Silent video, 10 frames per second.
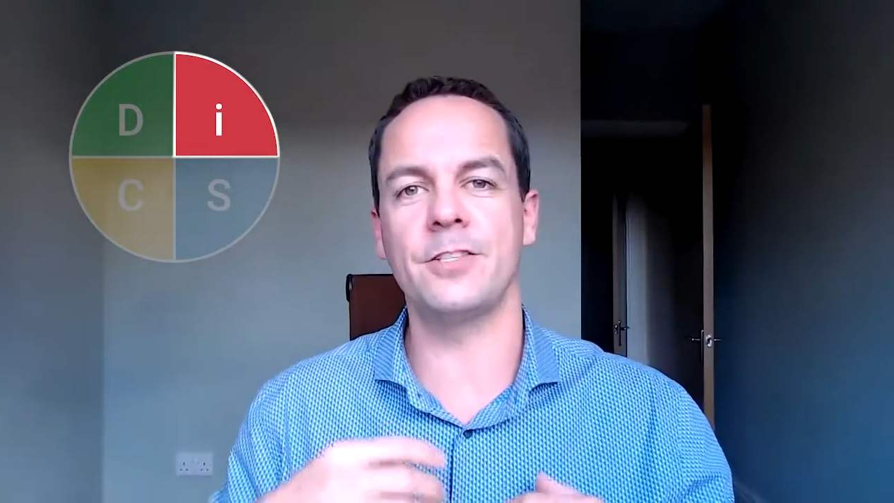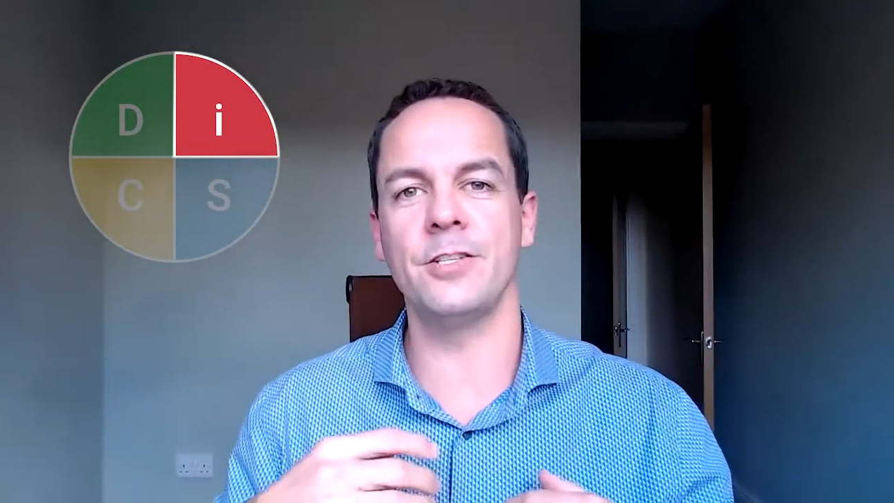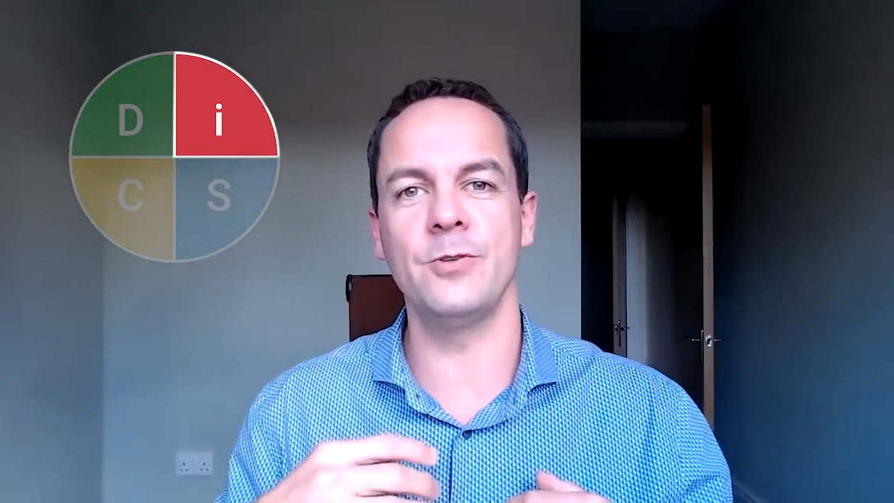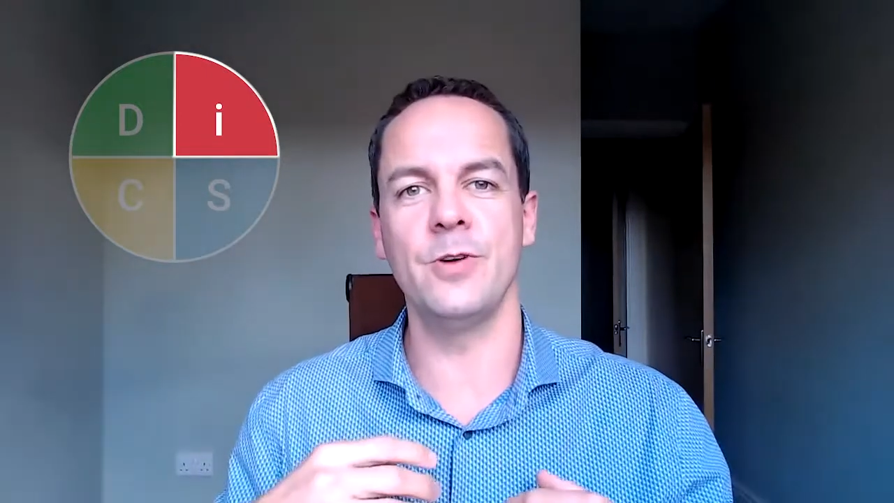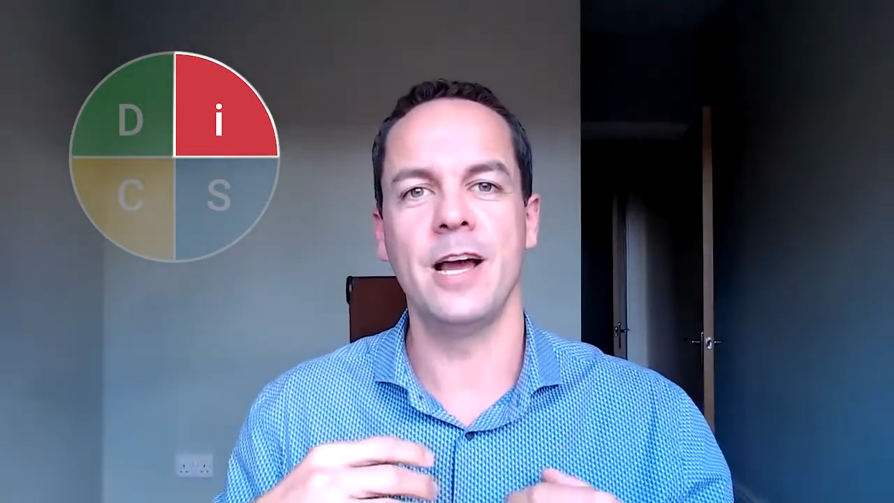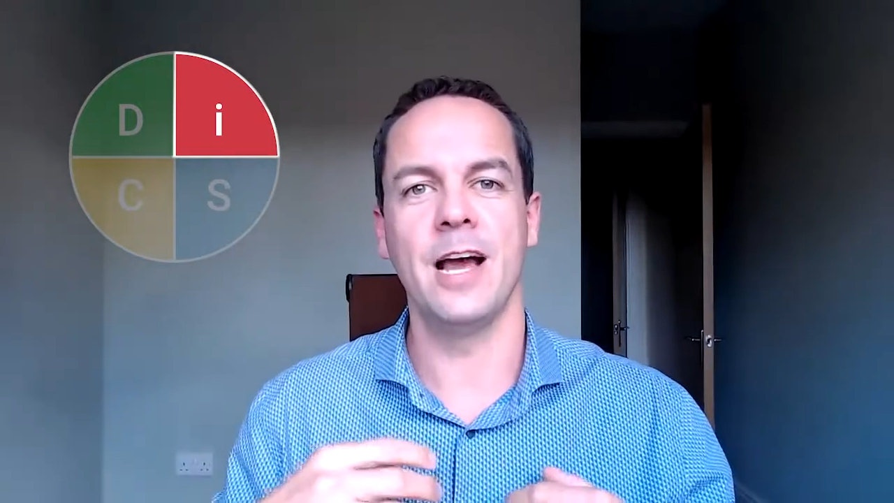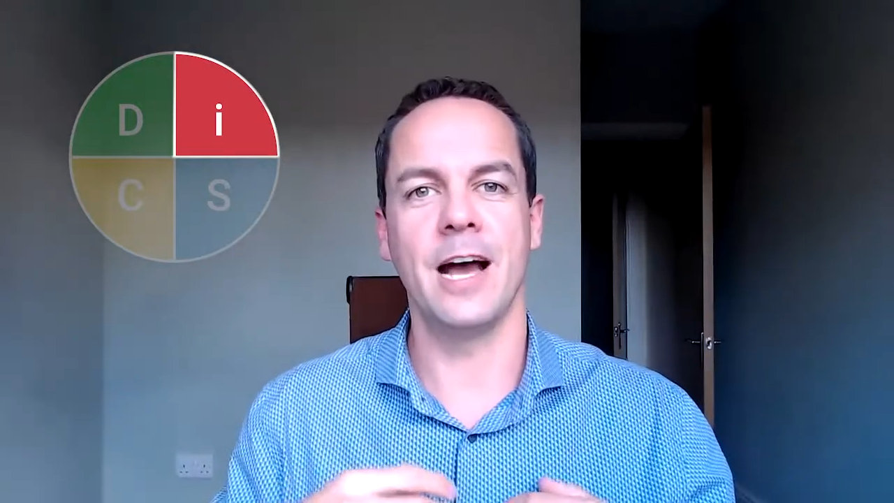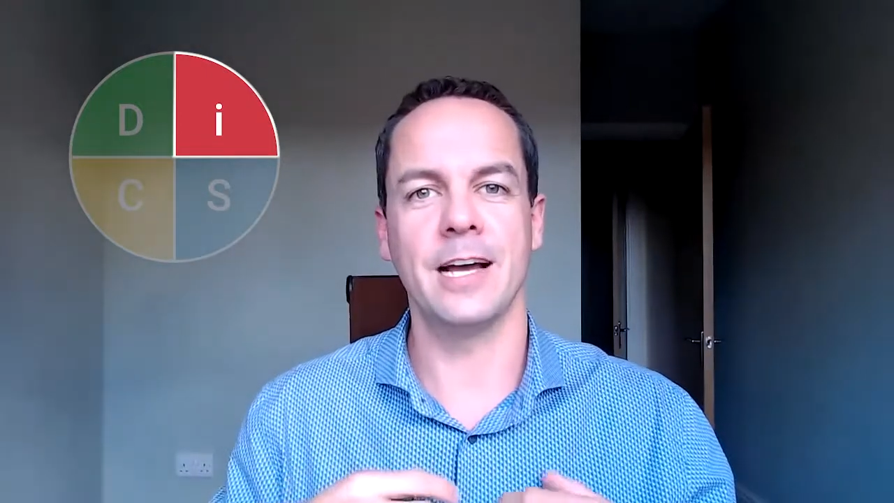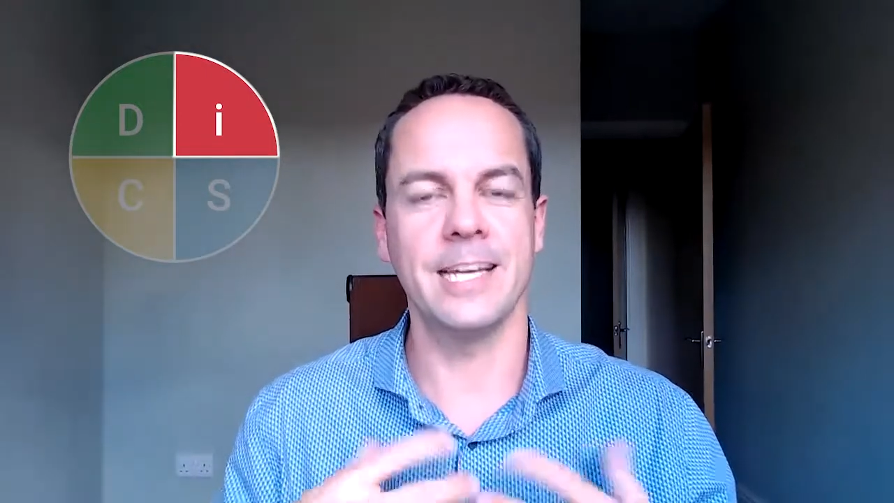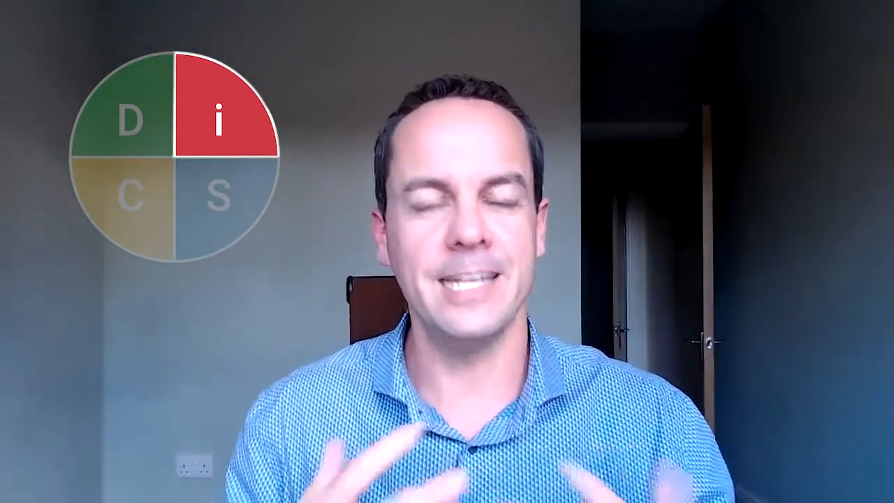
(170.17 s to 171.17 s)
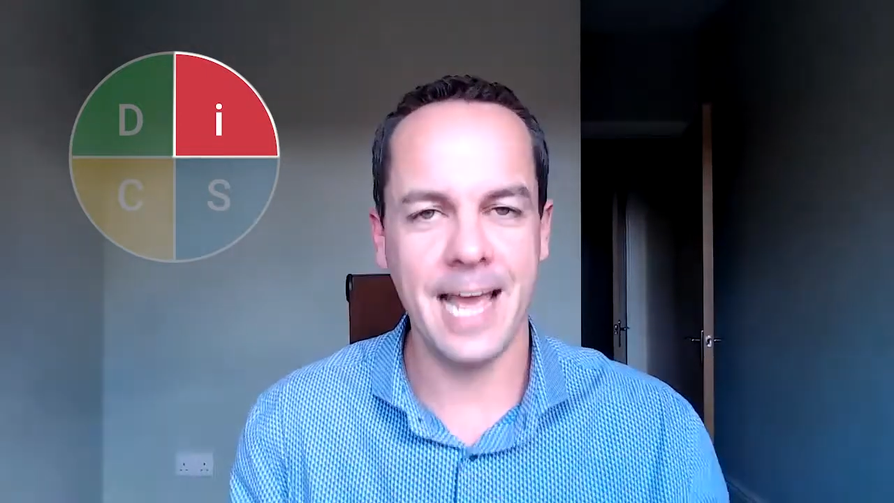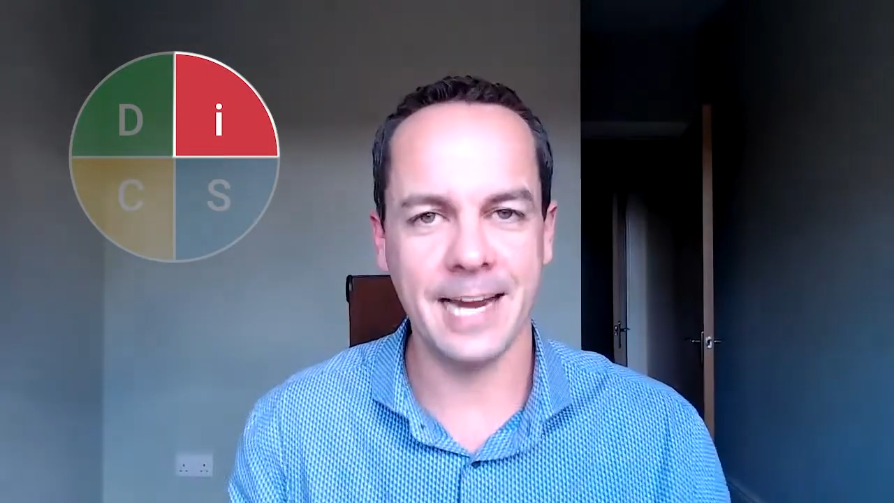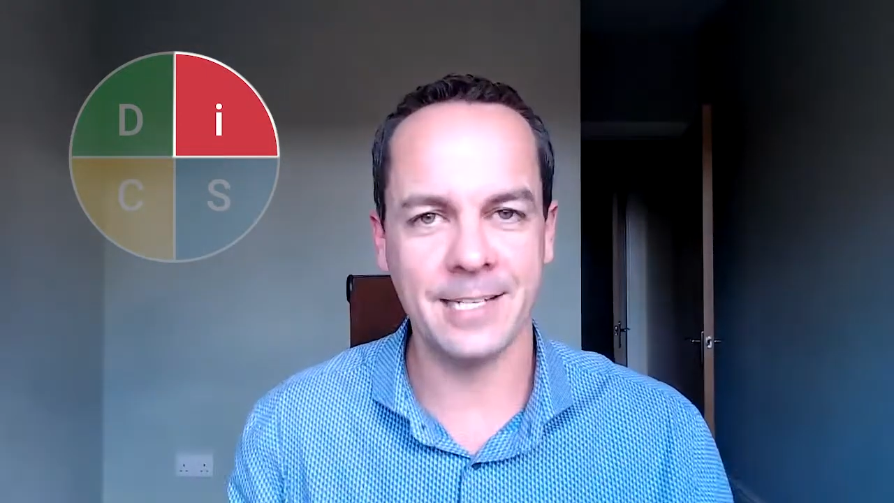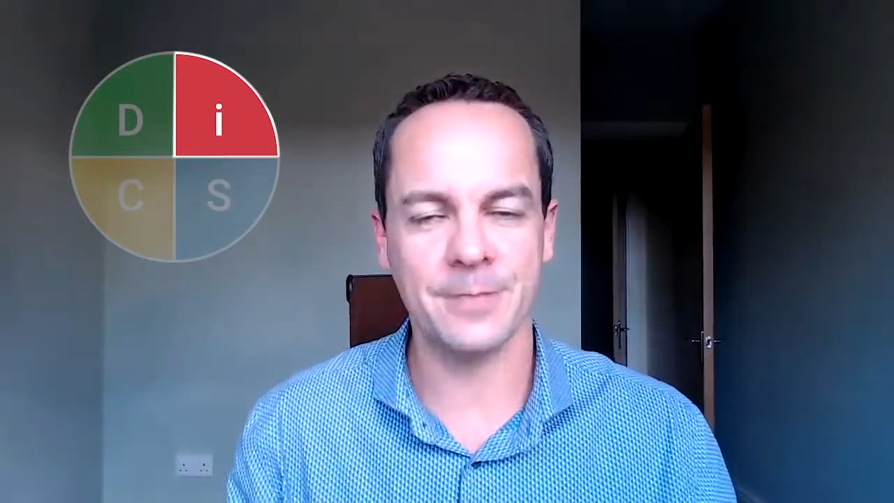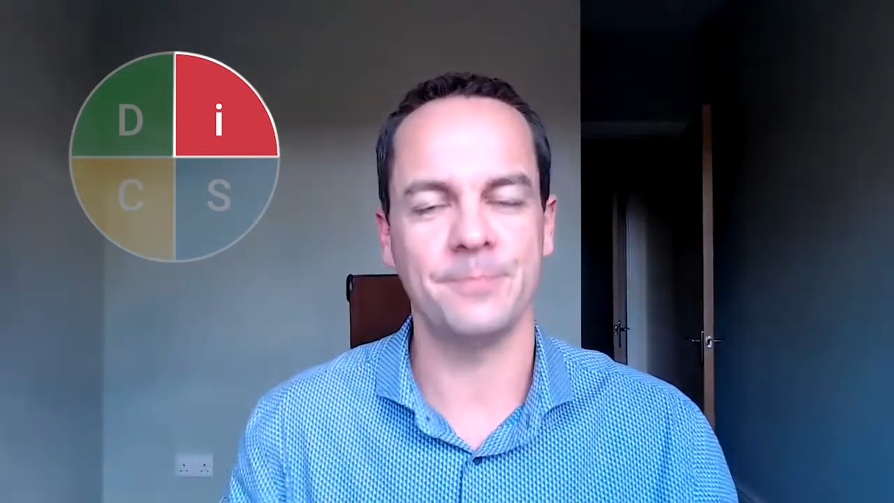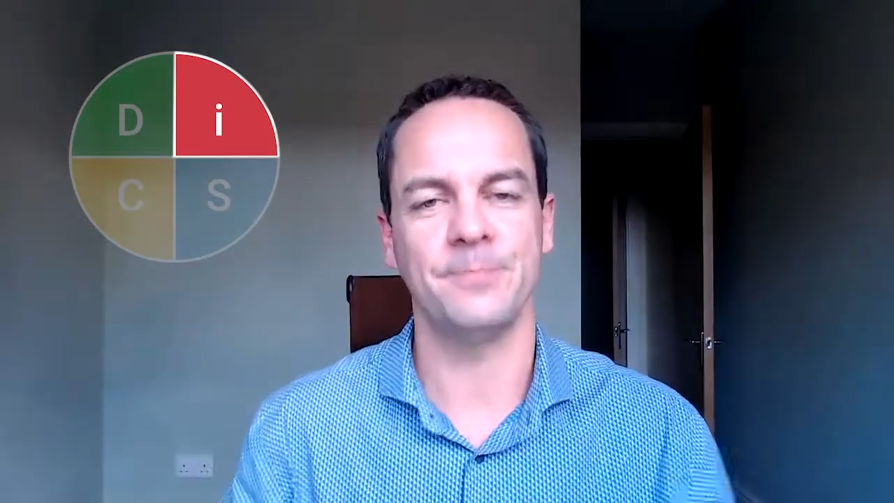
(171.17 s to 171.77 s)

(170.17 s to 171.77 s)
to connect.